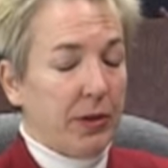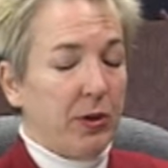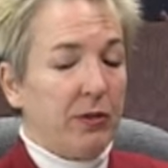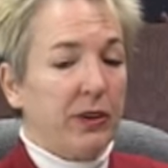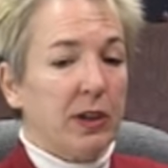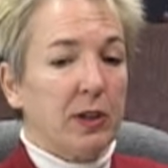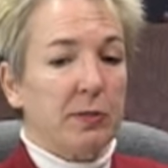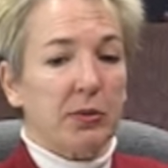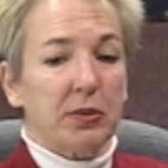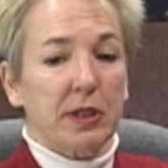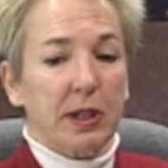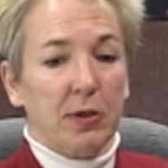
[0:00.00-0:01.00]
They're
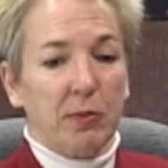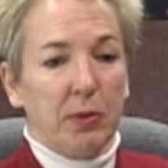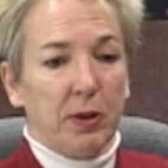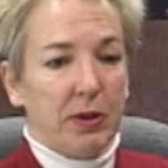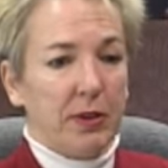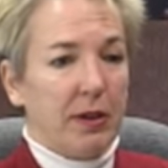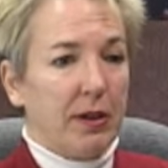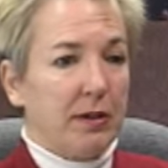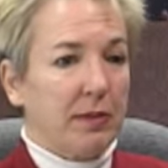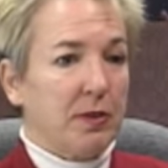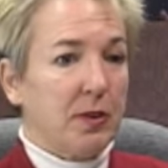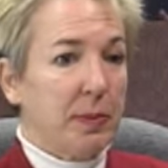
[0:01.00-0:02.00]
available to help with
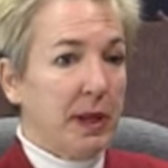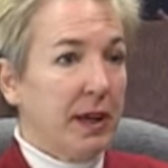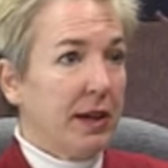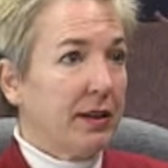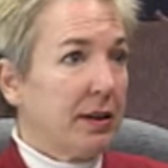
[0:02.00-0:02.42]
speaking.